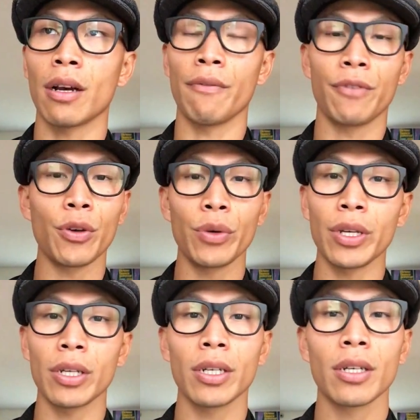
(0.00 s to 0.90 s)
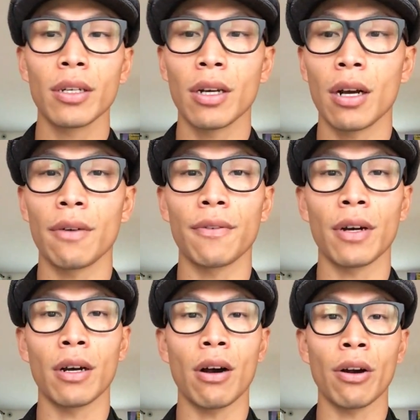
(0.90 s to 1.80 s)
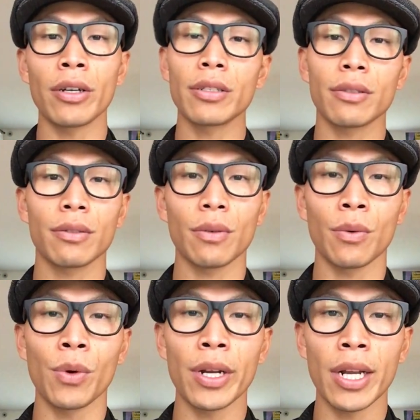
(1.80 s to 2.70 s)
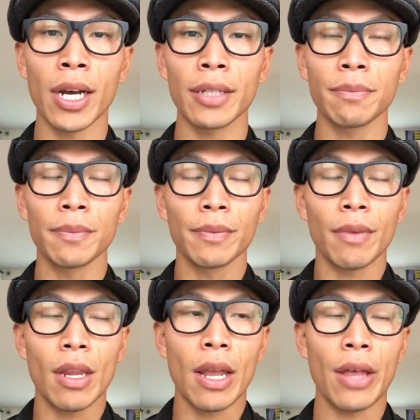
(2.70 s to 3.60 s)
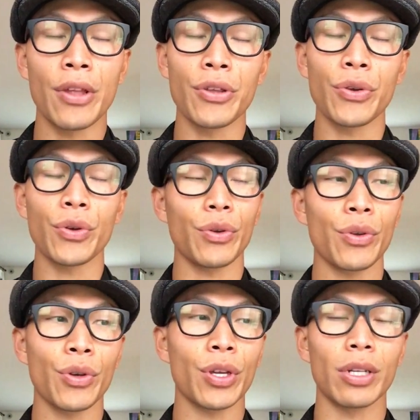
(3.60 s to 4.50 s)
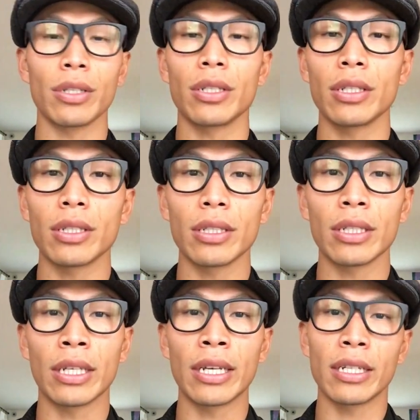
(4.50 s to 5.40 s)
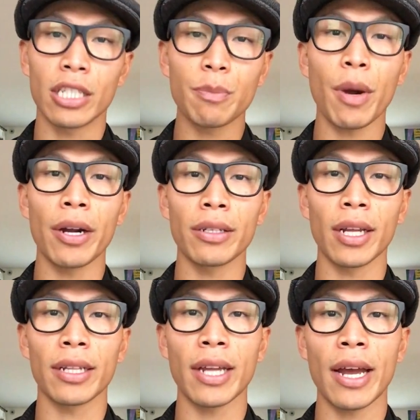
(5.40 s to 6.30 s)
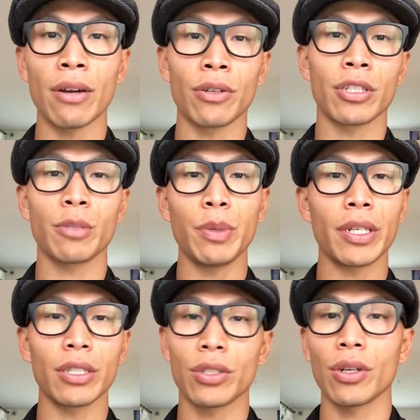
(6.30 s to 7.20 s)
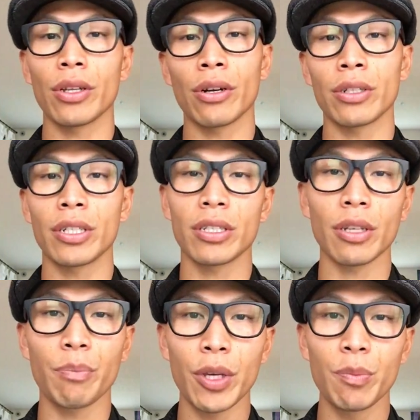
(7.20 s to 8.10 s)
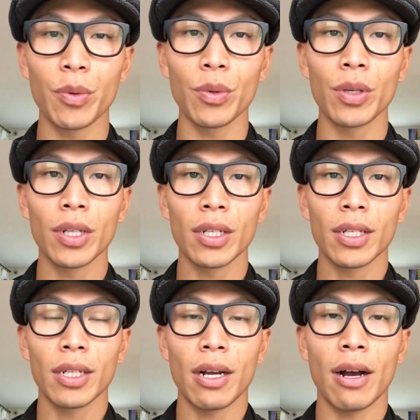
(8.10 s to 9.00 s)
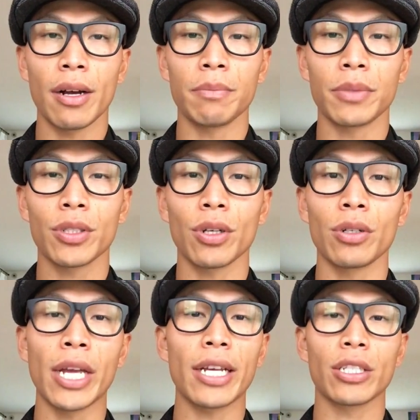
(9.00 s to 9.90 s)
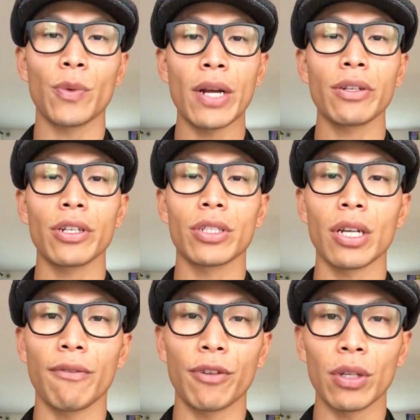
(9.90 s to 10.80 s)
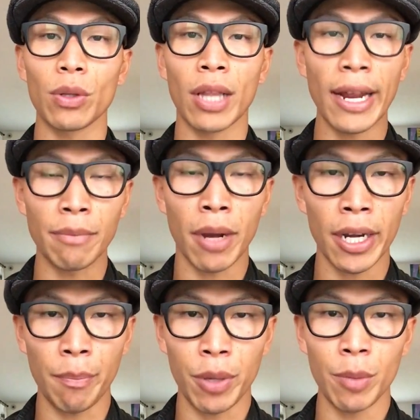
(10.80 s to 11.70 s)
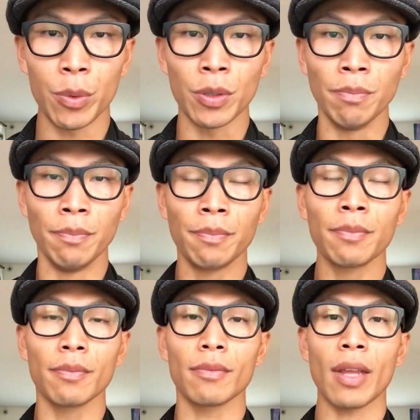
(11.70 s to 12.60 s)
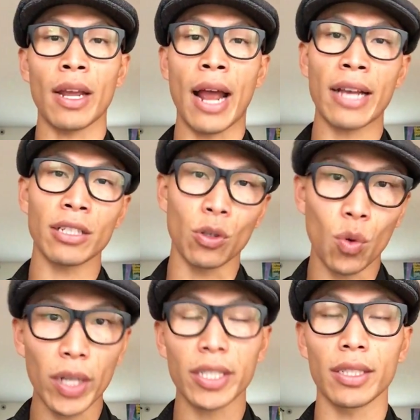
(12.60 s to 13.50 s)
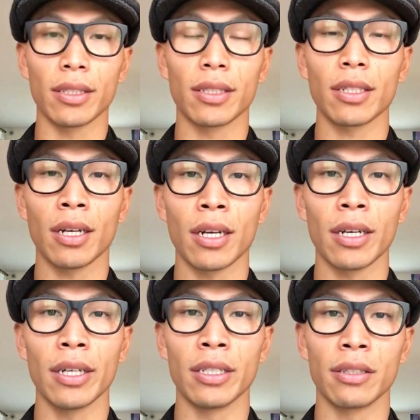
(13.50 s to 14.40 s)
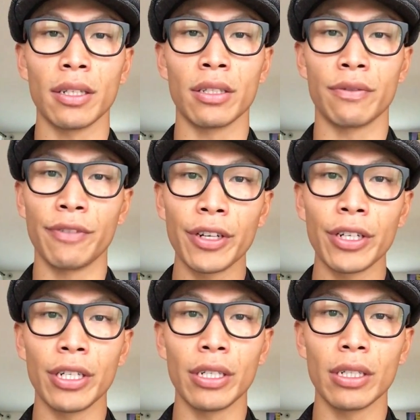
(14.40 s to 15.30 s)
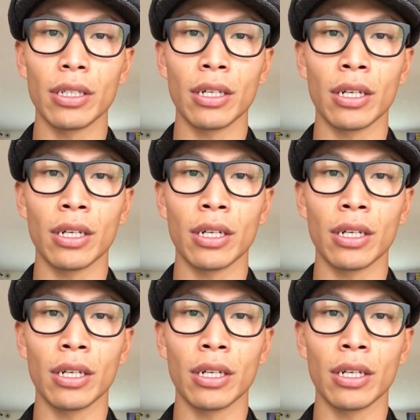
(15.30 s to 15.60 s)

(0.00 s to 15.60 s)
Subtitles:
viewing of art or whatnot, and then you can get inspired like that, or speaking to other artistic people. So yeah, surrounding yourself with like-minded people and asking questions is very